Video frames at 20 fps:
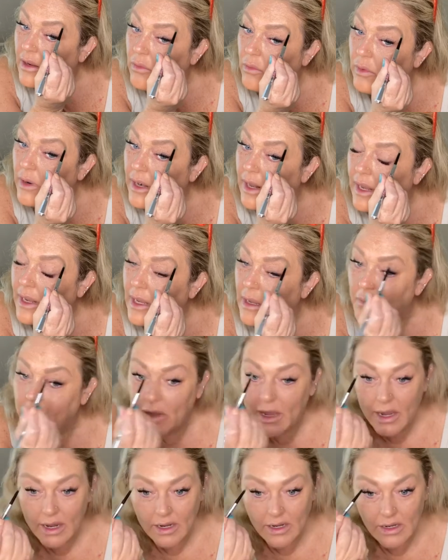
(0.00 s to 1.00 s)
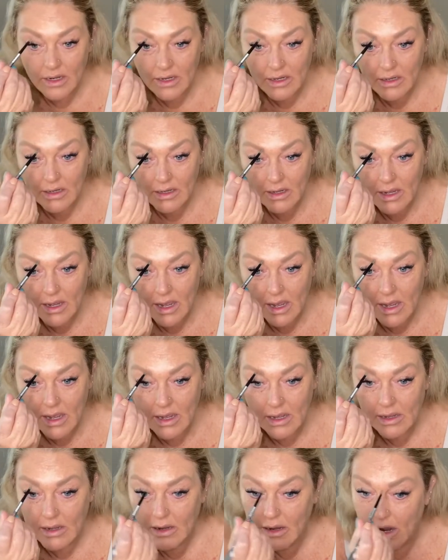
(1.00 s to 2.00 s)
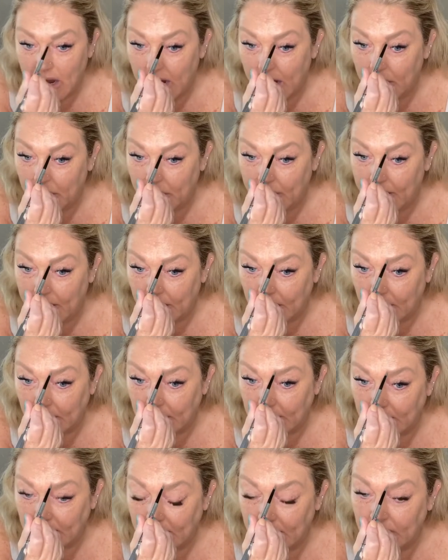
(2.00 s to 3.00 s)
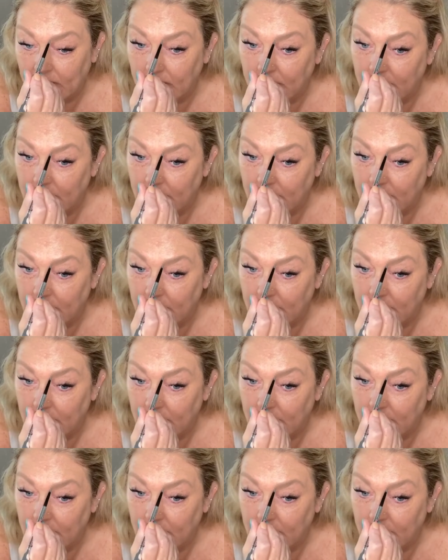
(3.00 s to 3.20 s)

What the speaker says: when I get my eyebrows